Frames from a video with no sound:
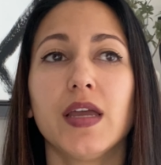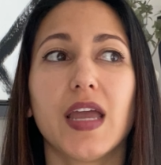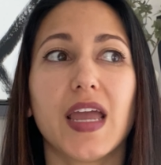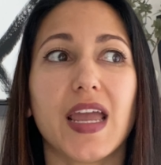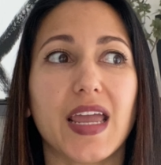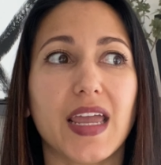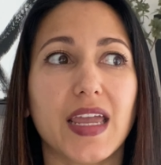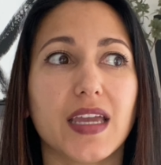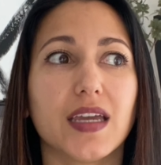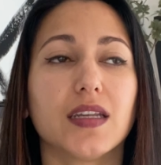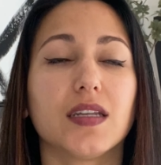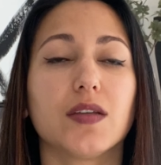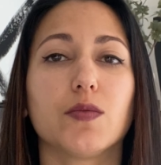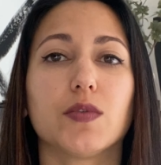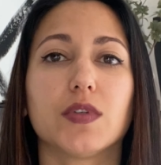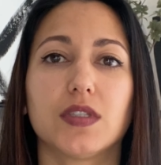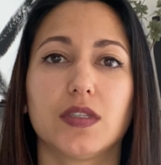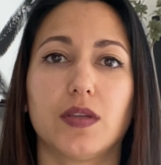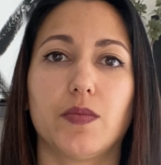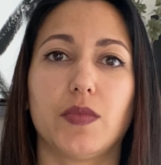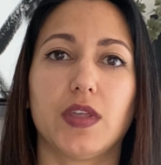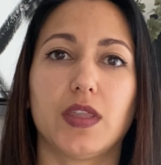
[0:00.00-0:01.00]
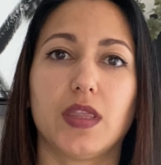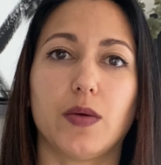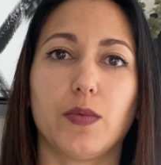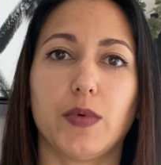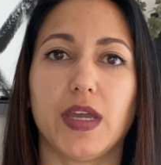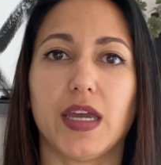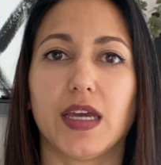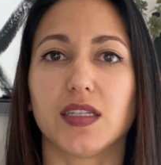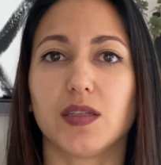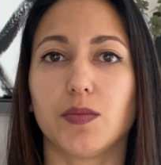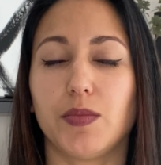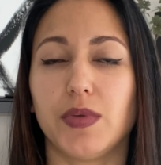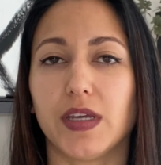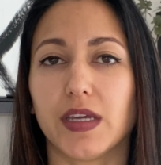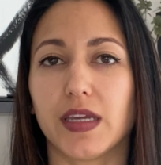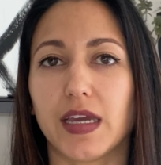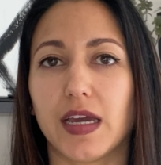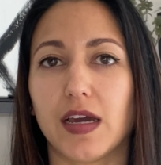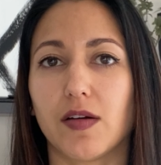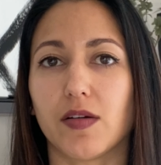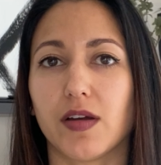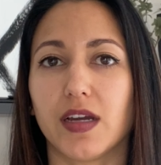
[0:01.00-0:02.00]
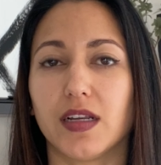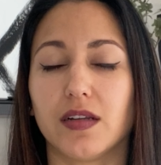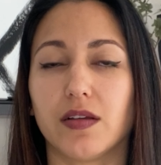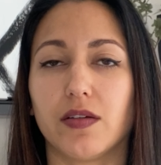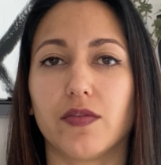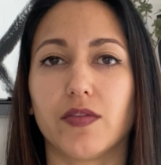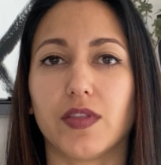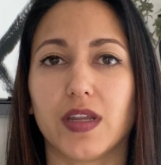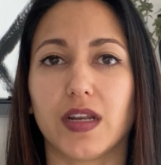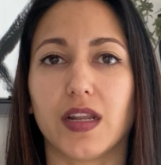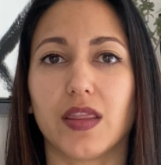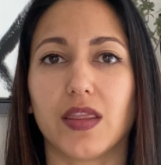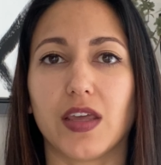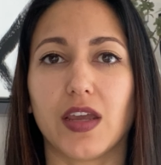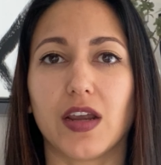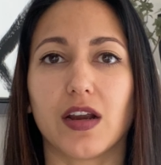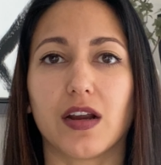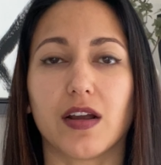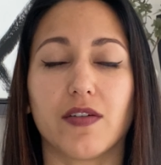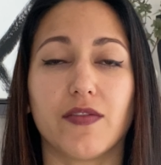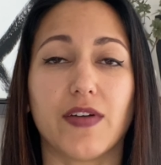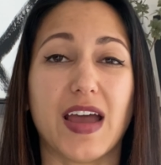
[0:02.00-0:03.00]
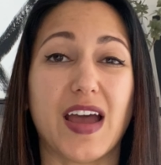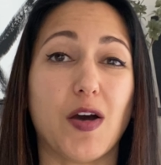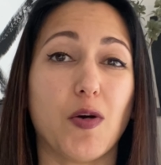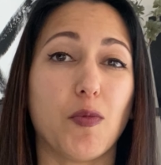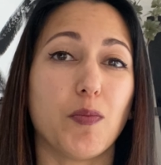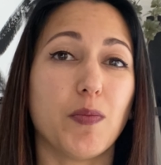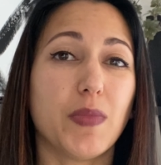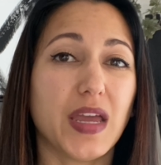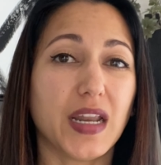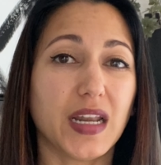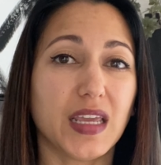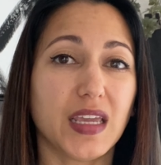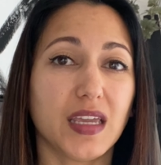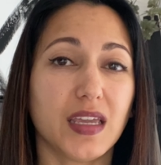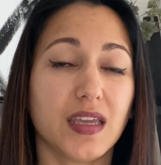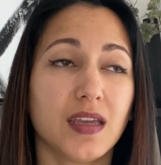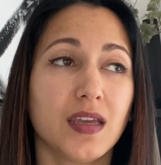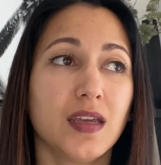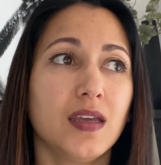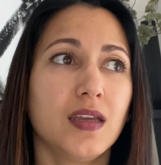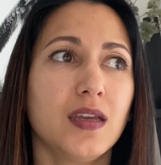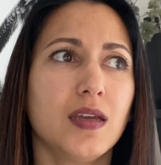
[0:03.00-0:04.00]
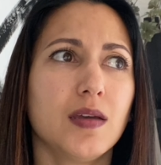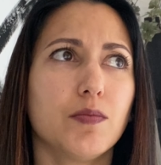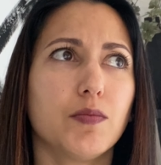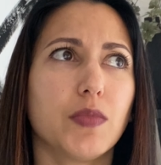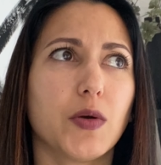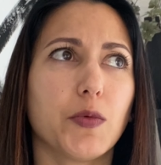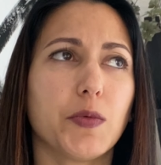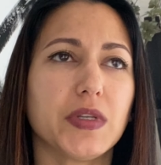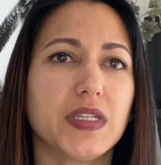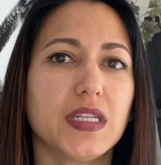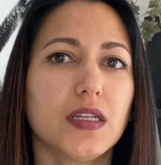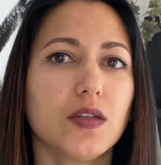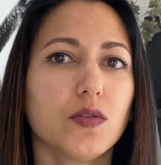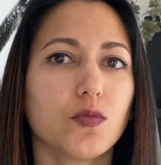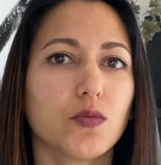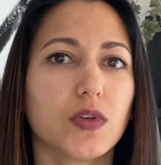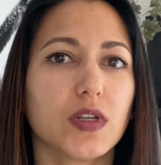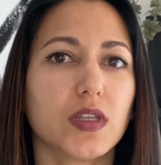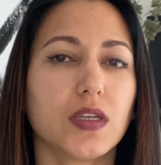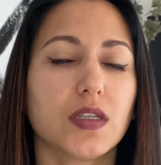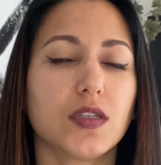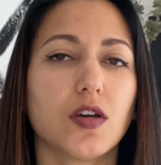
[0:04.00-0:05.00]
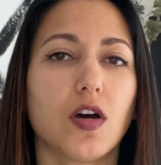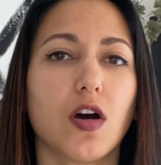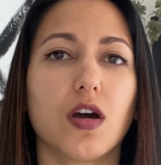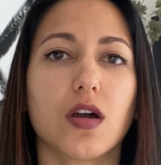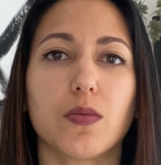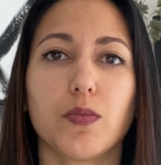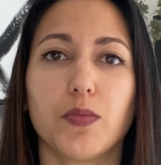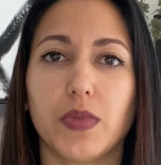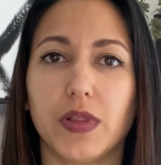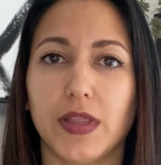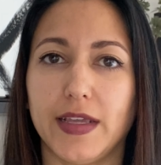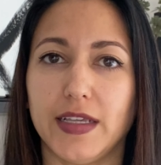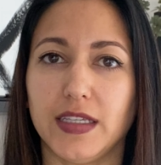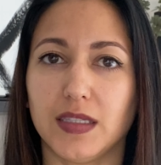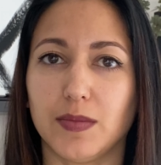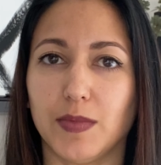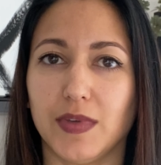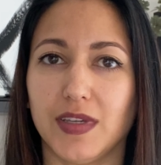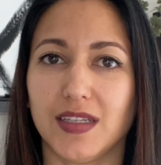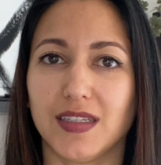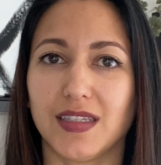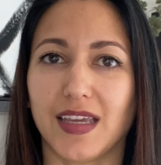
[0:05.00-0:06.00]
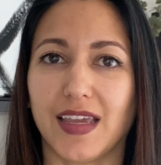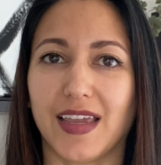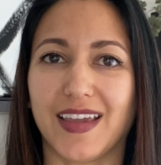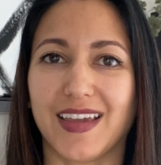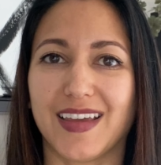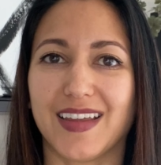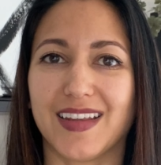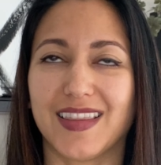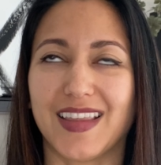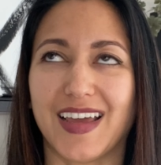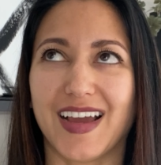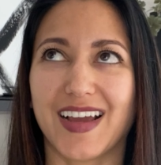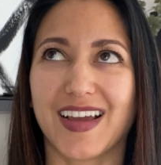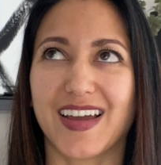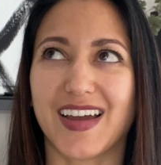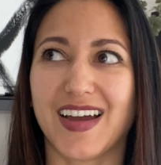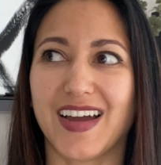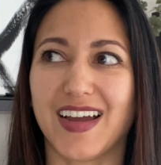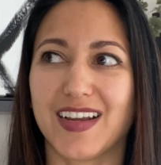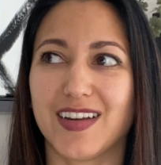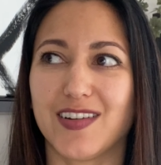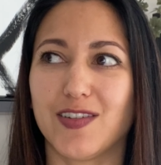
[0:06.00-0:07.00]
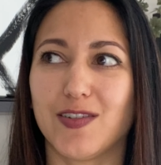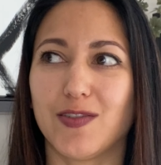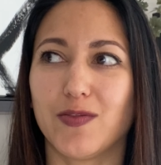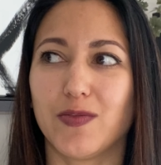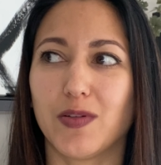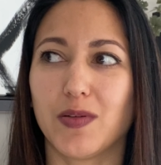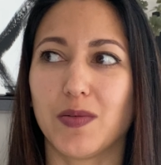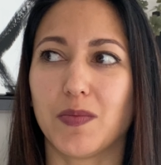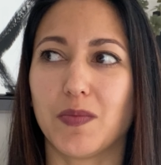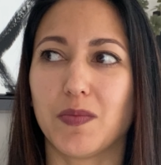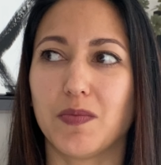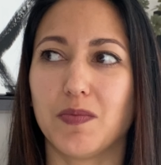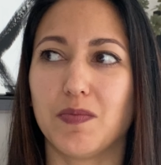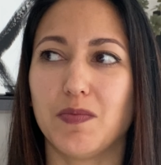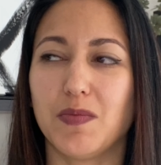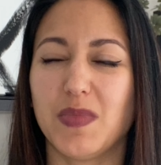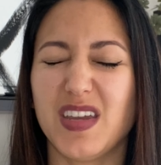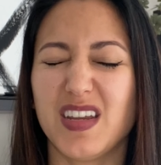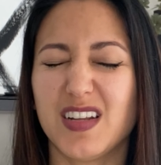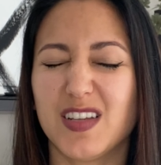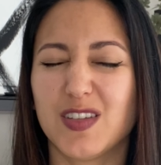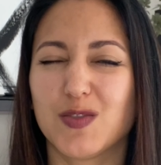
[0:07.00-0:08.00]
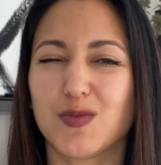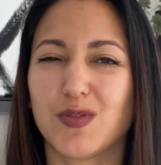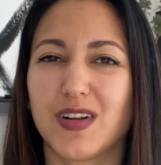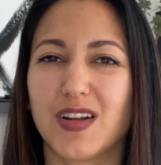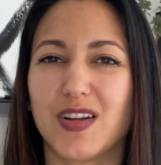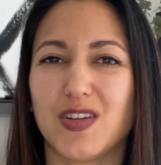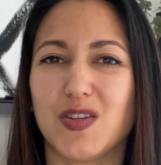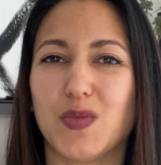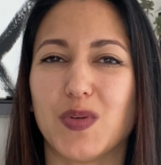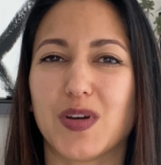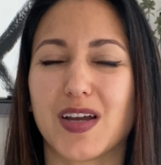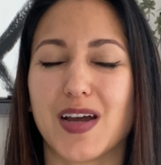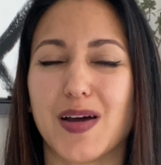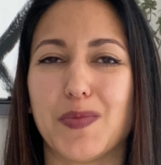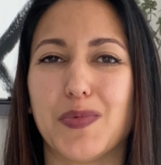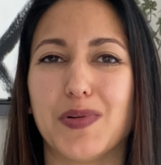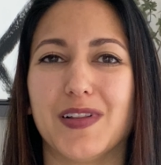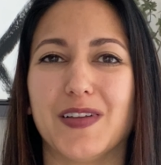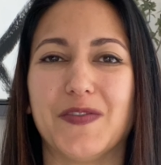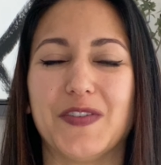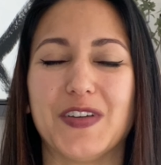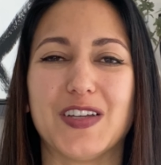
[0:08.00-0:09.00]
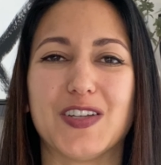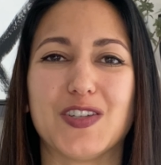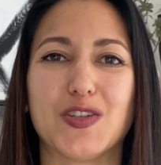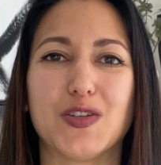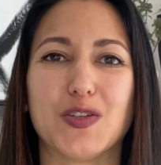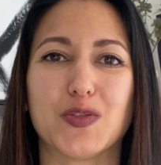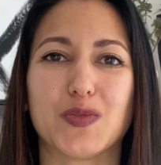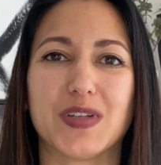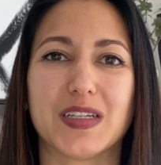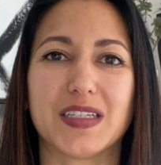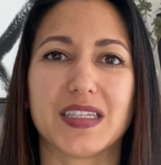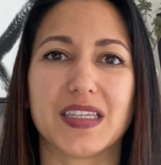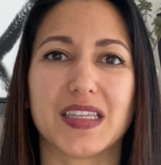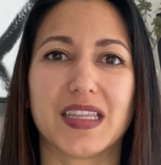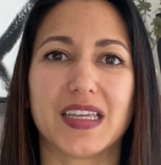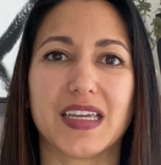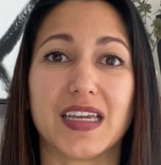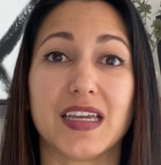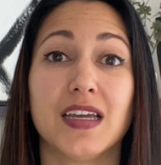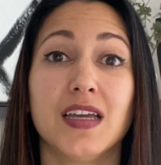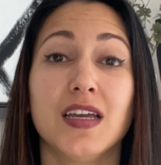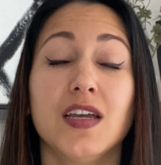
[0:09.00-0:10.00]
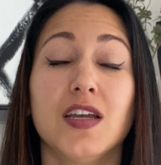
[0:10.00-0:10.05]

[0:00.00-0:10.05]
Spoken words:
And it was something that we had to pick out kind of then and there of how many, but we didn't really talk placement, and that kind of made us run into a couple of issues recently.